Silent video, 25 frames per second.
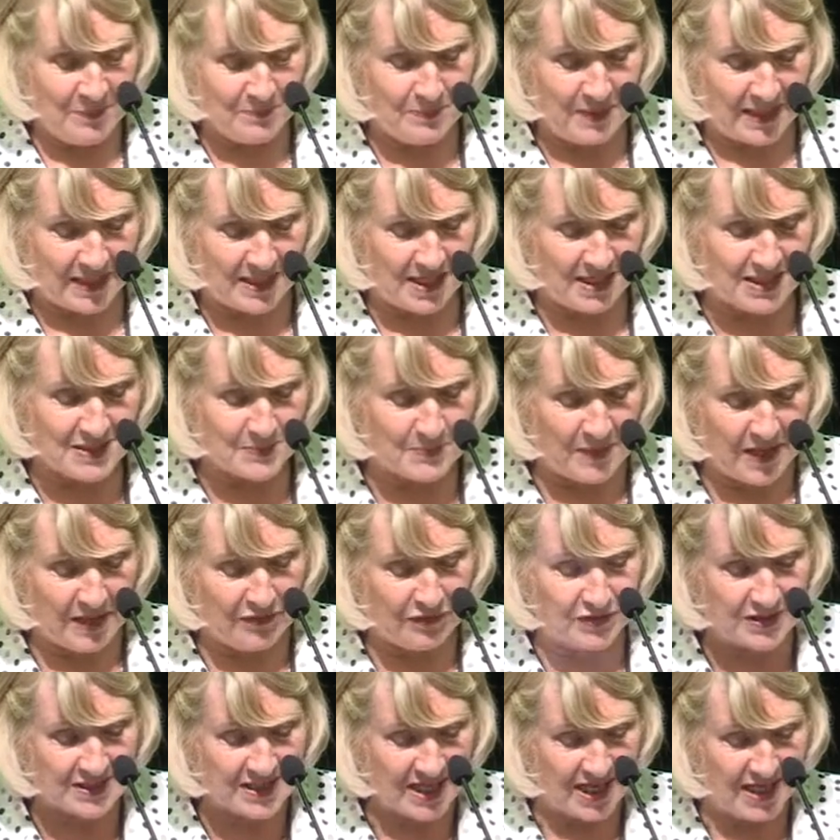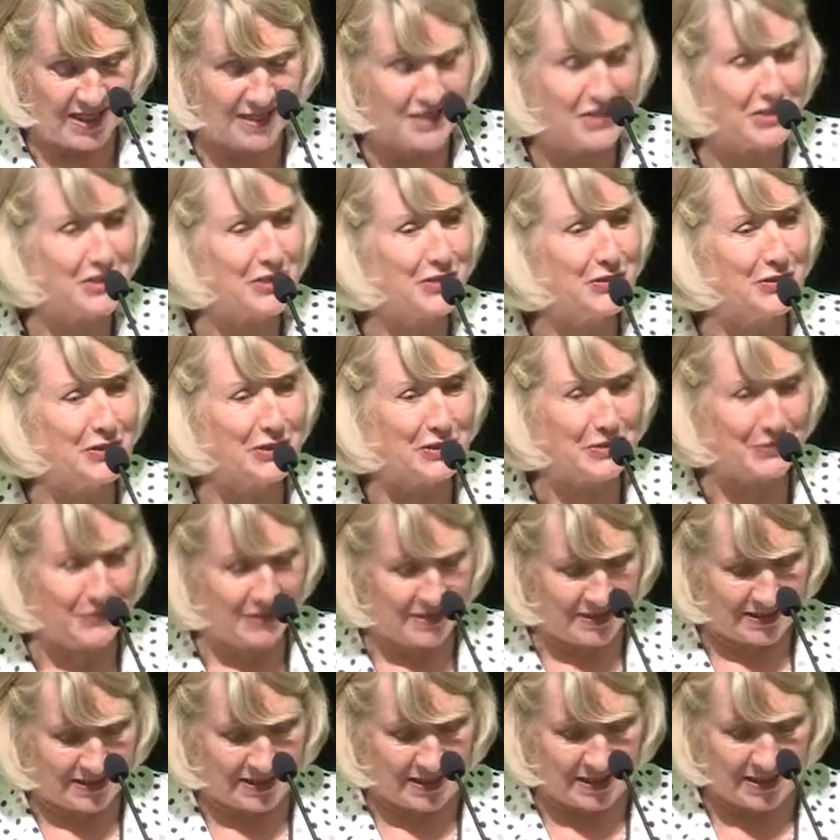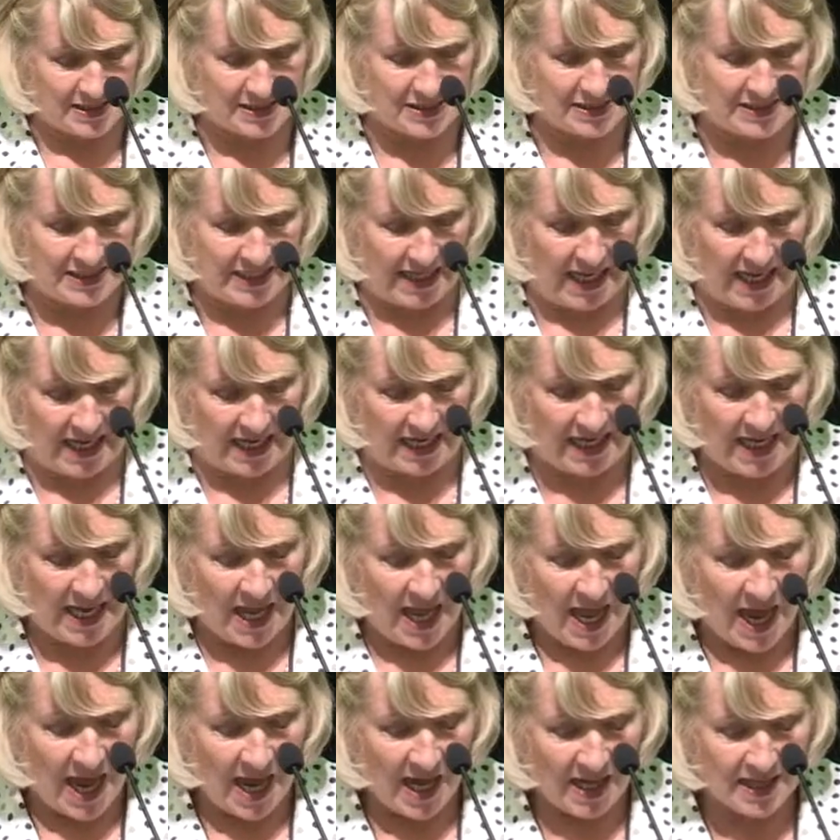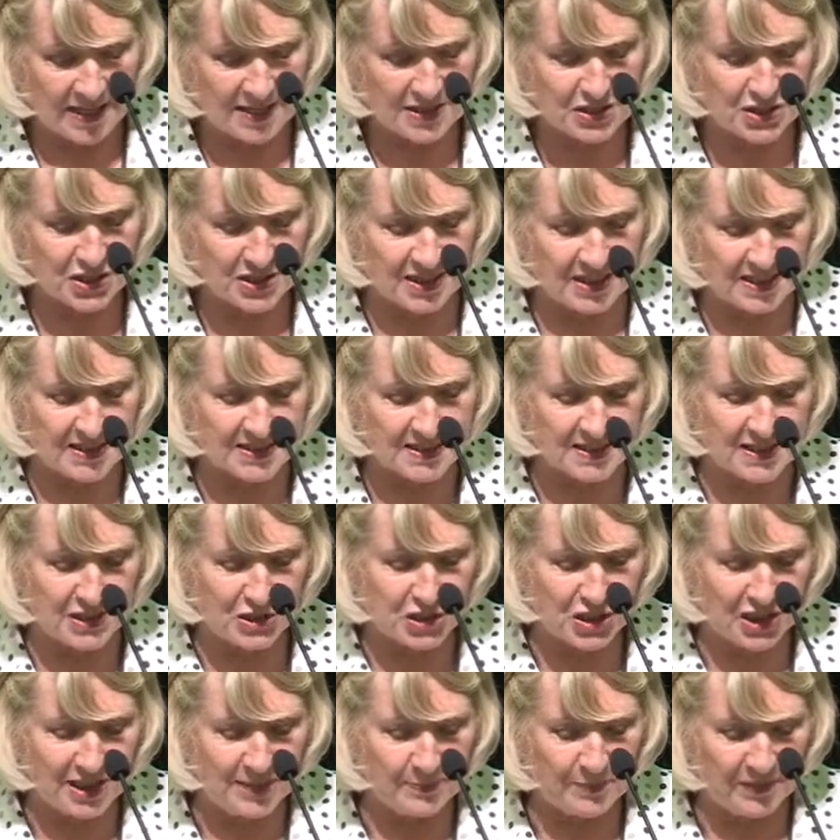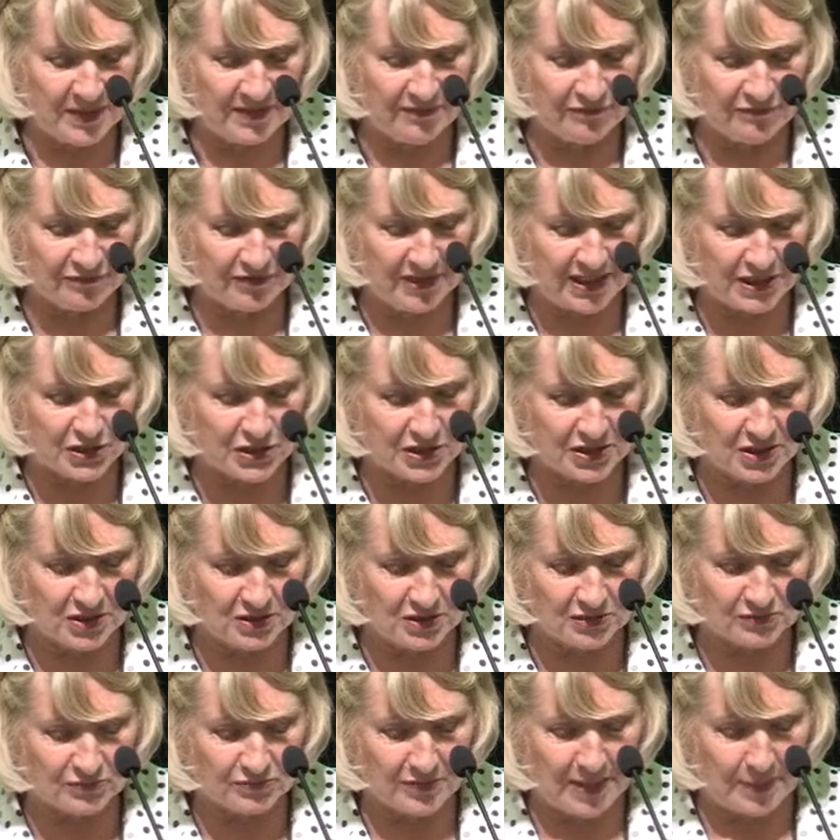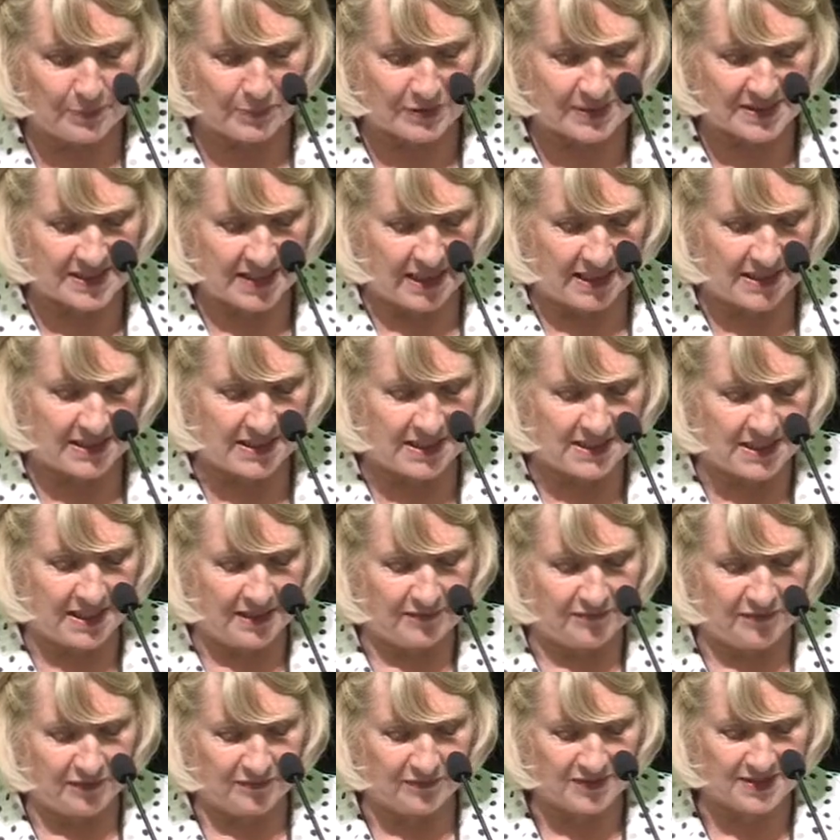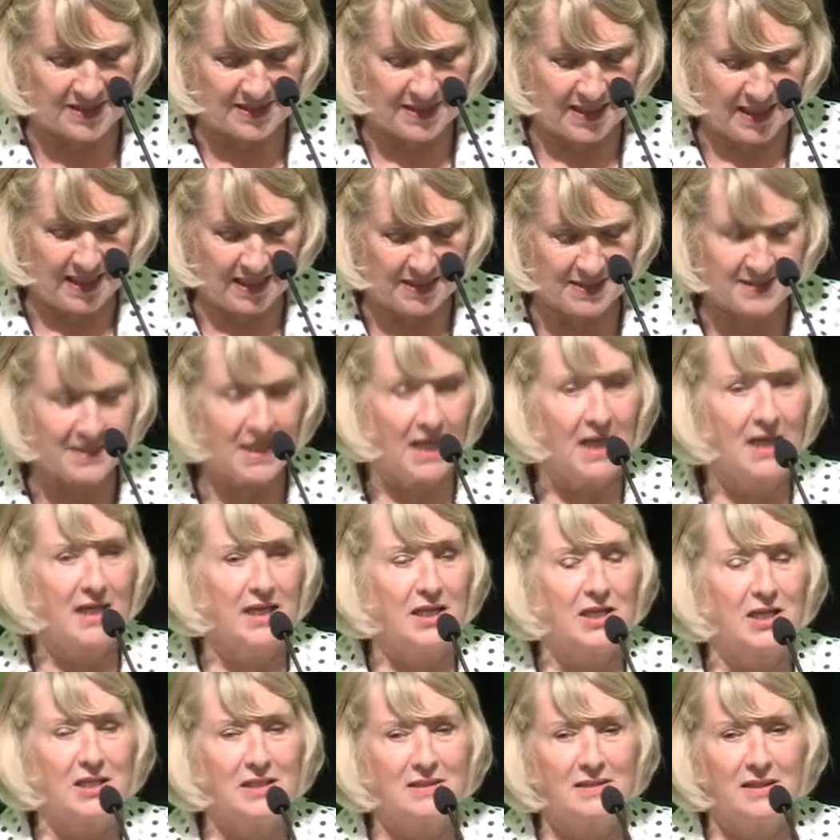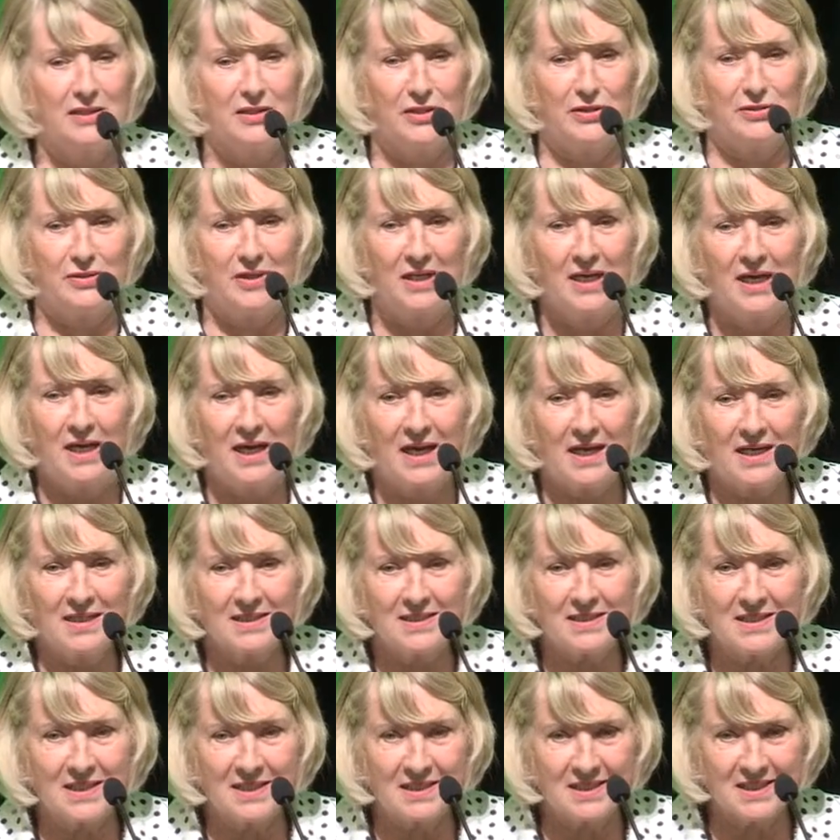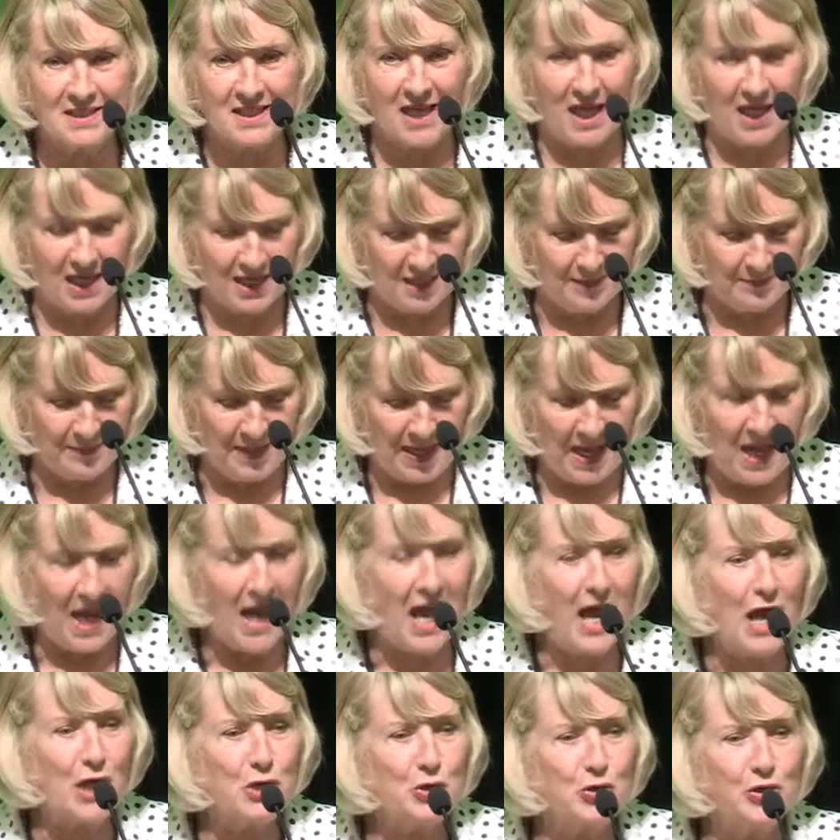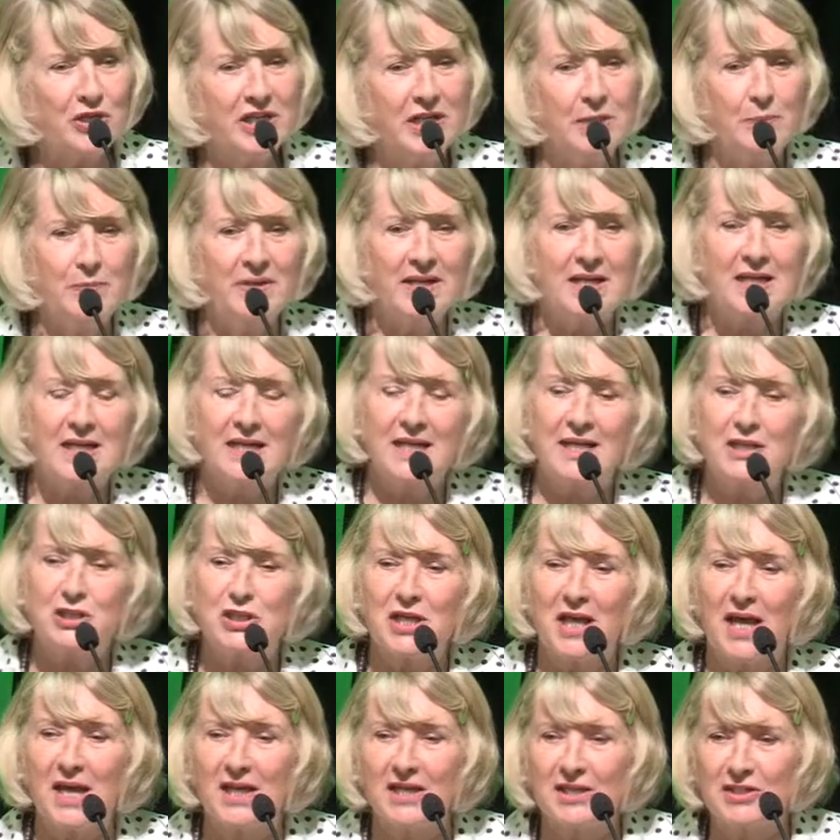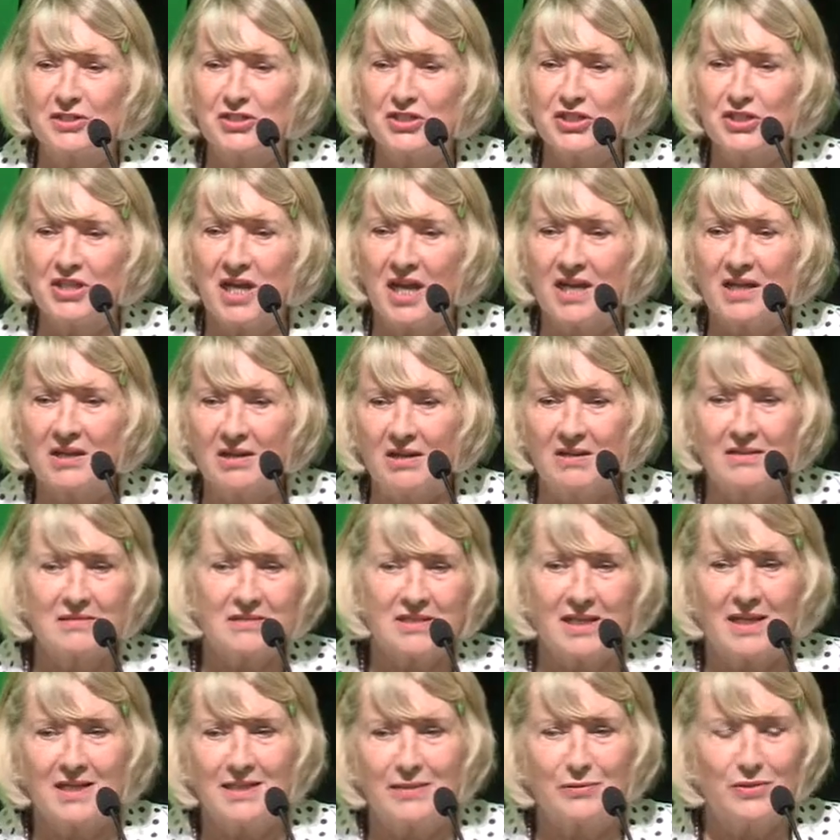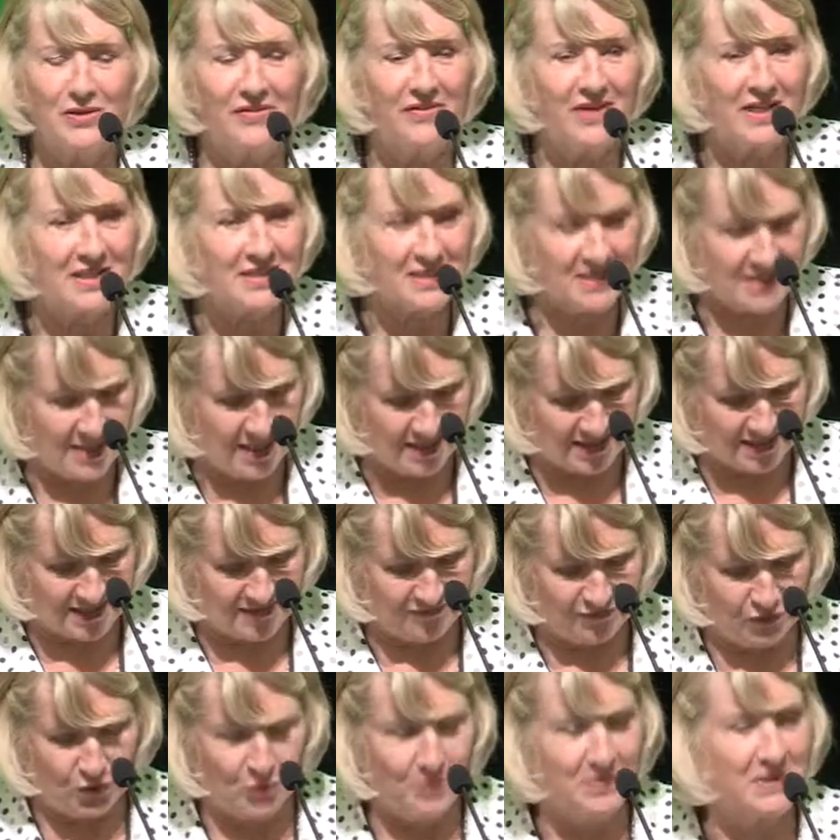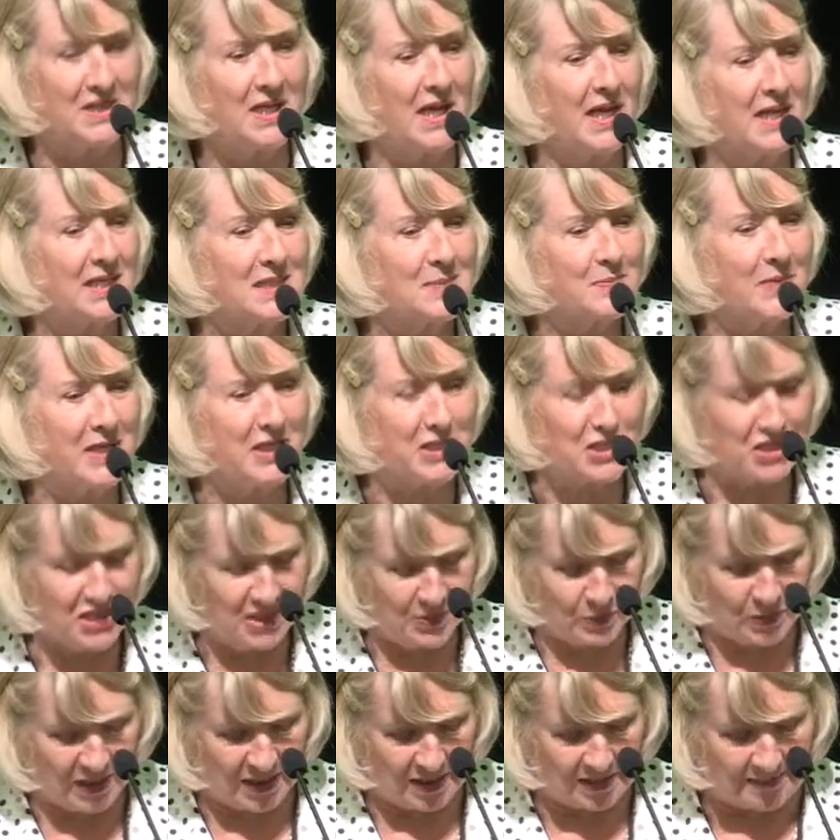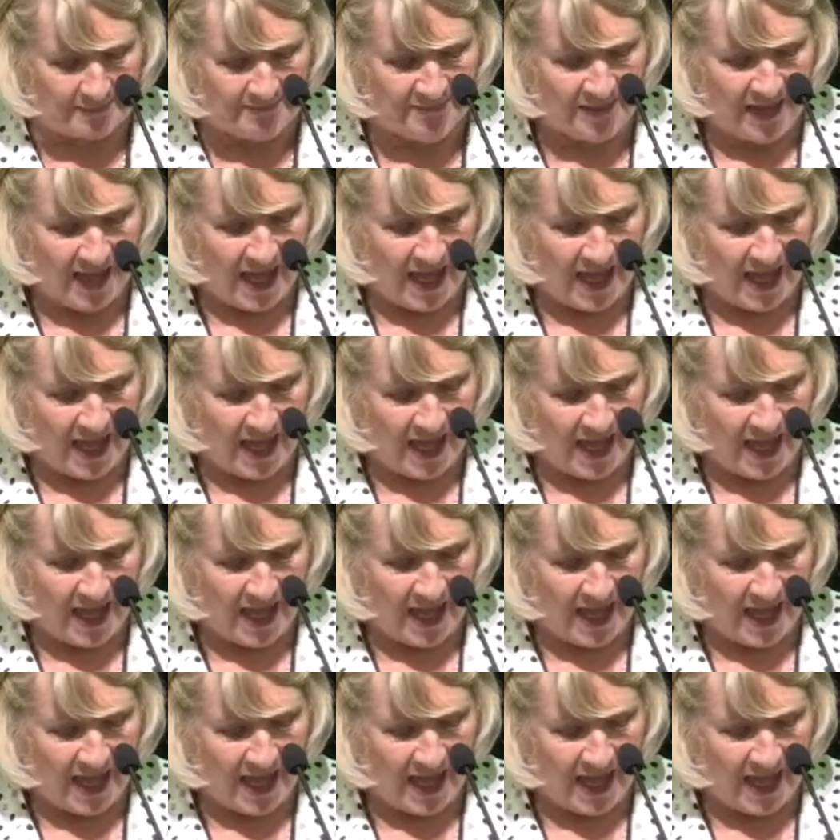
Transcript: because Beth is here to talk to us today. She is the GBIF regional representative of CSIRO, and since I am acronymically challenged, I can't tell you what that stands for, but I expect she will.